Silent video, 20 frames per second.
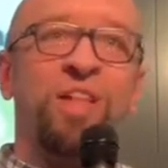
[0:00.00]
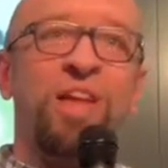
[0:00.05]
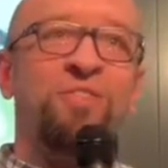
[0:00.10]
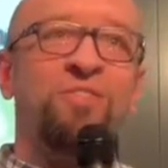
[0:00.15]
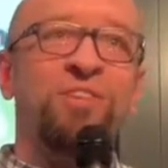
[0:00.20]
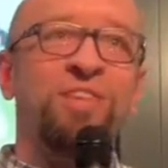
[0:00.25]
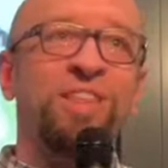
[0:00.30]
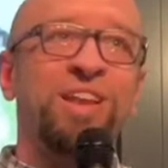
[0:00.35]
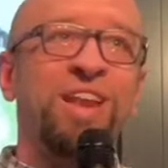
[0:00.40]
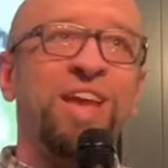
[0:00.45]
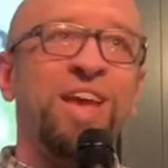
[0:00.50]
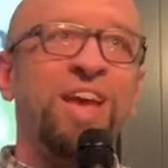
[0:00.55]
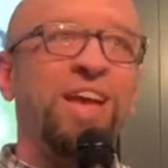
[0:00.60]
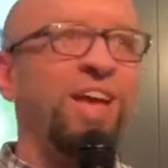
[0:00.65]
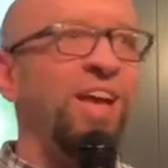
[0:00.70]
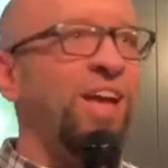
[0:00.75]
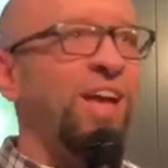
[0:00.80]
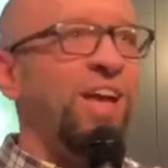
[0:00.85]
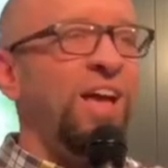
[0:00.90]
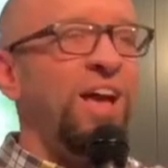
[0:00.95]
flavor of the
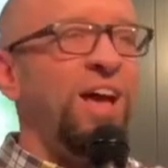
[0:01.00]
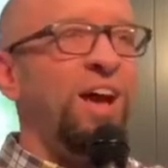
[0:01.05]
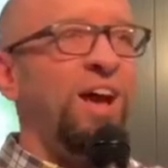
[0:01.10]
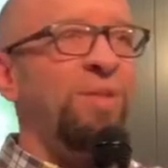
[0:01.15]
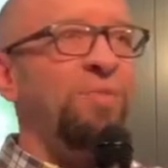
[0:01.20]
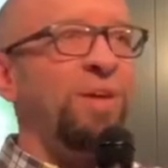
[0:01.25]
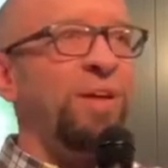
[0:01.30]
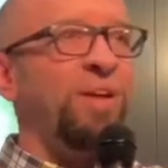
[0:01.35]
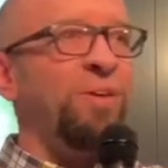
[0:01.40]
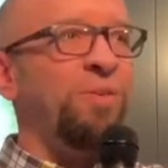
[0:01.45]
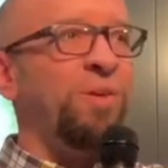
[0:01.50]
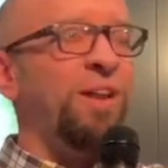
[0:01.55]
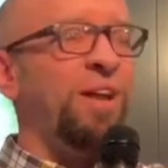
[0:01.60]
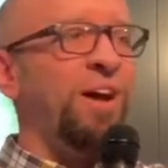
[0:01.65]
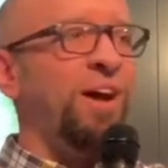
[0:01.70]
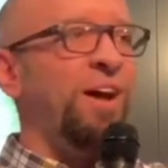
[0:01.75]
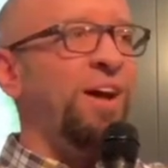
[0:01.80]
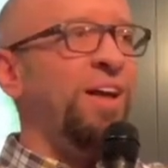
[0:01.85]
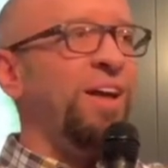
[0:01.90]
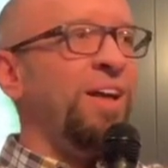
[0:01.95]
day, um, it would,
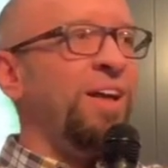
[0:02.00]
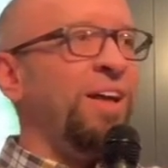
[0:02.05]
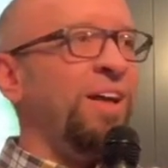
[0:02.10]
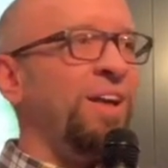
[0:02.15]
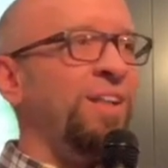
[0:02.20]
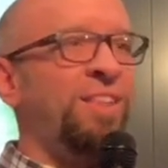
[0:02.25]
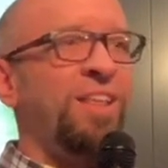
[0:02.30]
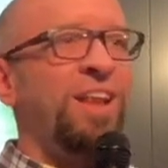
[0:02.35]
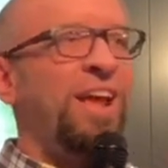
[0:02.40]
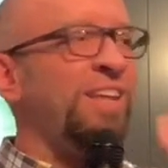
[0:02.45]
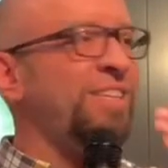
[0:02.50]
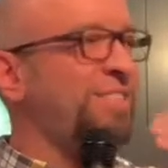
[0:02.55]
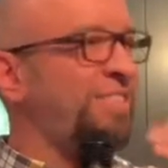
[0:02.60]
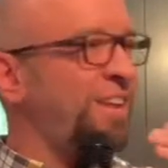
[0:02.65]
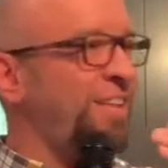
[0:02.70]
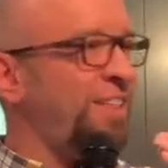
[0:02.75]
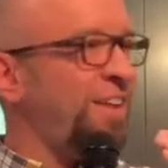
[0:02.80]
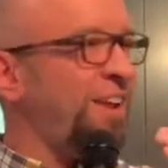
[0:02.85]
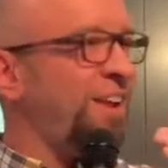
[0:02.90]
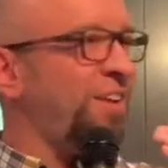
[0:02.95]
uh, did I
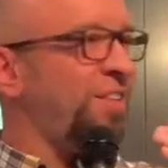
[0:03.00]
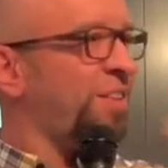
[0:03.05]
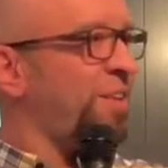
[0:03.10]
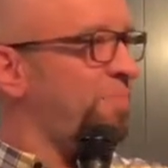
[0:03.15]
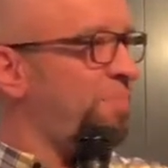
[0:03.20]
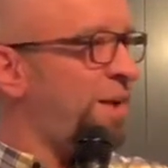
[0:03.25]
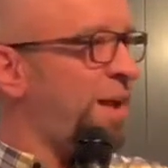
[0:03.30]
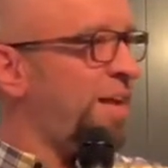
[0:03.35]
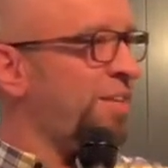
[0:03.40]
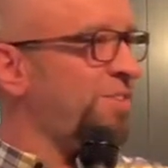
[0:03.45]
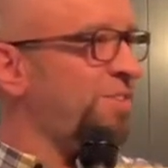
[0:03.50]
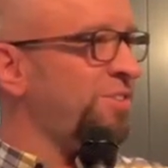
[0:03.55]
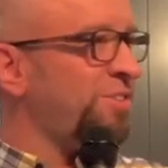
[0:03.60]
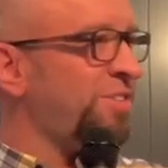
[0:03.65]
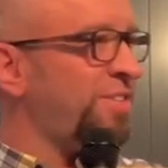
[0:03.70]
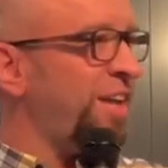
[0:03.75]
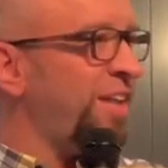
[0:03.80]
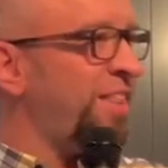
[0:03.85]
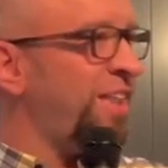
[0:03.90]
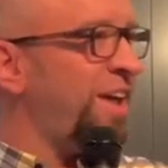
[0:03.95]
say that? Can pastors
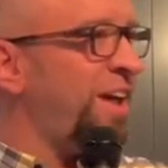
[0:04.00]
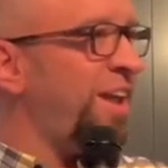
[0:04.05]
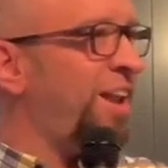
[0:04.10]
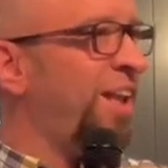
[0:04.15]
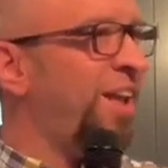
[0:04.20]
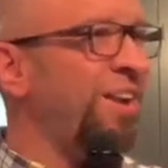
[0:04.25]
say that?